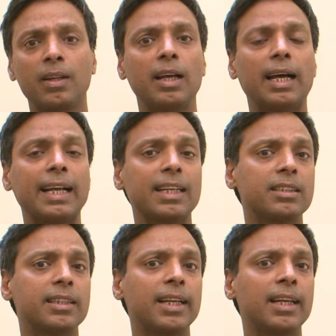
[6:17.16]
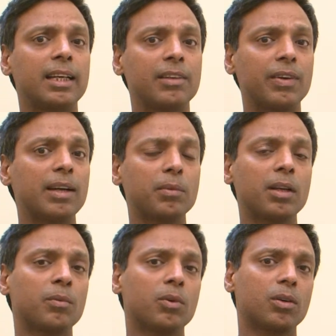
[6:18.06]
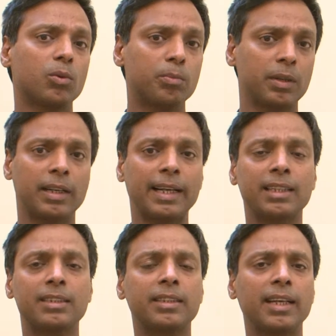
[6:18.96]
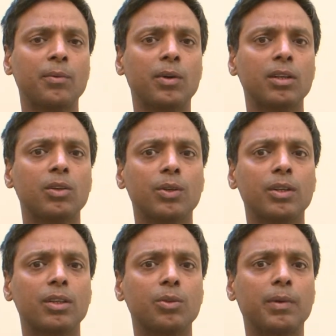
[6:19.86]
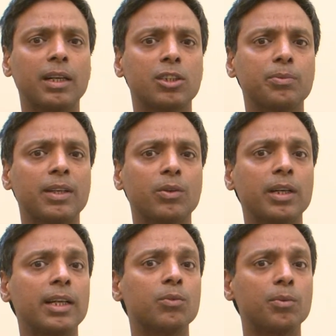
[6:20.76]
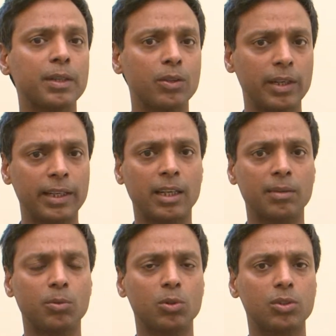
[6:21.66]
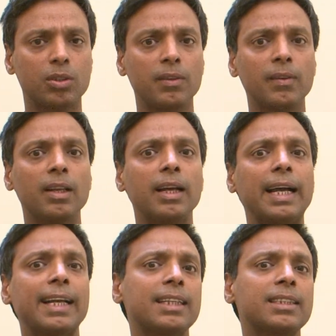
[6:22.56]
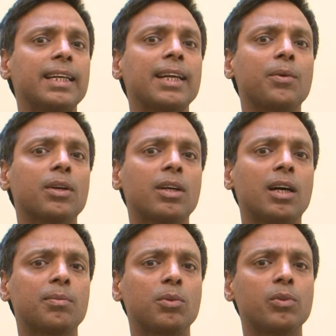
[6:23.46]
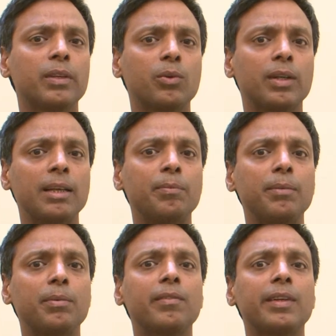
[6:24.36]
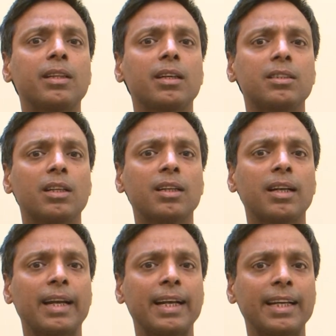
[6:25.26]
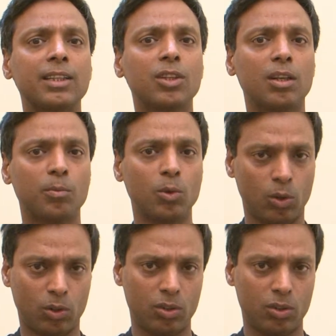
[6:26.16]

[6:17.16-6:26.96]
I can say, if I'm a woman, I can say I want to participate only in women-only carpools. I can say I want to carpool with only people with certain ratings or more.